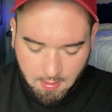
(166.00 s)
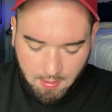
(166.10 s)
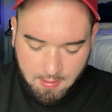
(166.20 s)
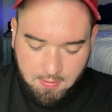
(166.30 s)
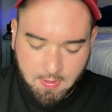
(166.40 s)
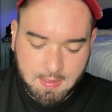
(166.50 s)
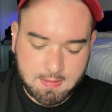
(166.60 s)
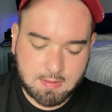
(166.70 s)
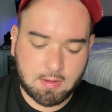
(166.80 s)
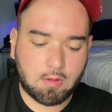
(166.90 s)
Anyway,
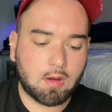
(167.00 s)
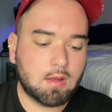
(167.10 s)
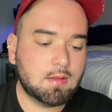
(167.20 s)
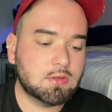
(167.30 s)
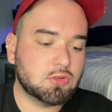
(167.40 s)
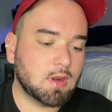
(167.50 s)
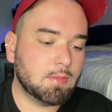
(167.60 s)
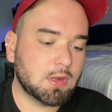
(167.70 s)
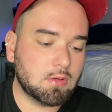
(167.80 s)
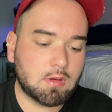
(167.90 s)
so all the
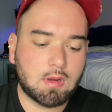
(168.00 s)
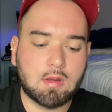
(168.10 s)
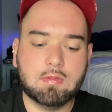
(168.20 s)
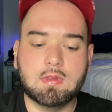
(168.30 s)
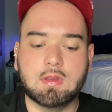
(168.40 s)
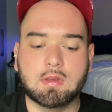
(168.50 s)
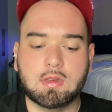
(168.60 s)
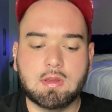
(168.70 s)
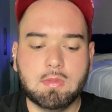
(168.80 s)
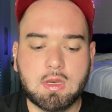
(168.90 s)
drama going on with the
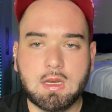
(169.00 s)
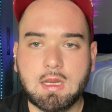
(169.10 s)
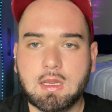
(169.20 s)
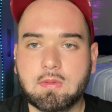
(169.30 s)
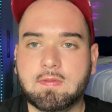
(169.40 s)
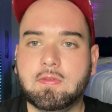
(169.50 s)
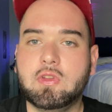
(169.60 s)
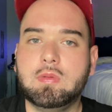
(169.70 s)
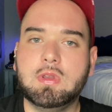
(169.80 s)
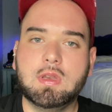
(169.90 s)
community, with
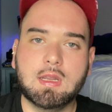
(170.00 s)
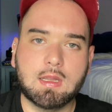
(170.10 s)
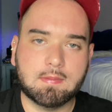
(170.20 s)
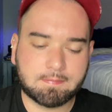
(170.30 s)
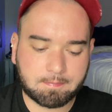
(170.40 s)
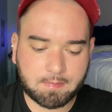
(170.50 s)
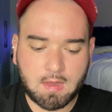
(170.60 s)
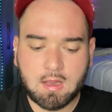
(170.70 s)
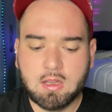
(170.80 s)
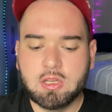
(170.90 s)
CD beating,
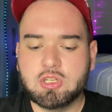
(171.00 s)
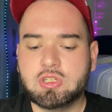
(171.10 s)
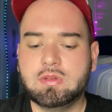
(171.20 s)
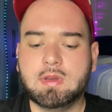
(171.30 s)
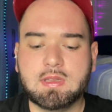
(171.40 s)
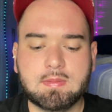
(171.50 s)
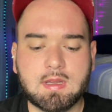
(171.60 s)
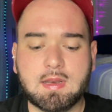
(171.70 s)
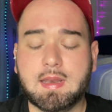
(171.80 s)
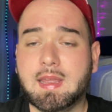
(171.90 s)
she's about to be
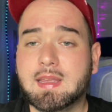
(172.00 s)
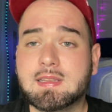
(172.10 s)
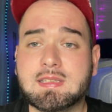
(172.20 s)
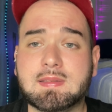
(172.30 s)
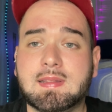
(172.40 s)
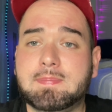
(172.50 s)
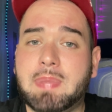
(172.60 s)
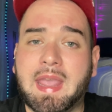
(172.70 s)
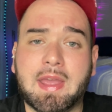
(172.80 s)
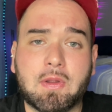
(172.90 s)
on the
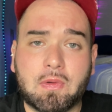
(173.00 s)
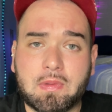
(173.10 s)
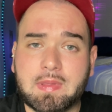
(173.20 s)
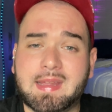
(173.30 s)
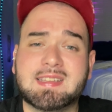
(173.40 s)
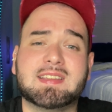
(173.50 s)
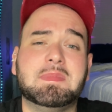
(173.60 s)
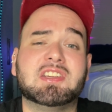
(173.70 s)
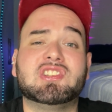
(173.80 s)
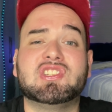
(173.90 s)
panel. That's gonna
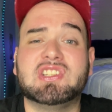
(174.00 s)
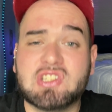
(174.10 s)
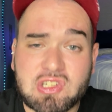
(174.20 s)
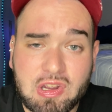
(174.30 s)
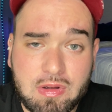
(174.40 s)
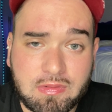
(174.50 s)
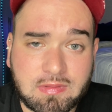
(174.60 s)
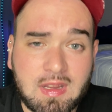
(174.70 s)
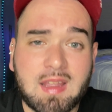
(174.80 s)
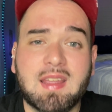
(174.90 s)
be a shit show.
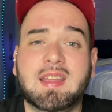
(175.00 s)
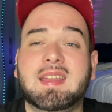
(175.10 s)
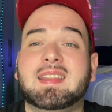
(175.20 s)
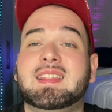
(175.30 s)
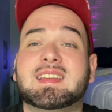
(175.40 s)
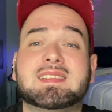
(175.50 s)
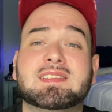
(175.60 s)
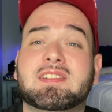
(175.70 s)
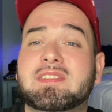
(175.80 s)
Negz is already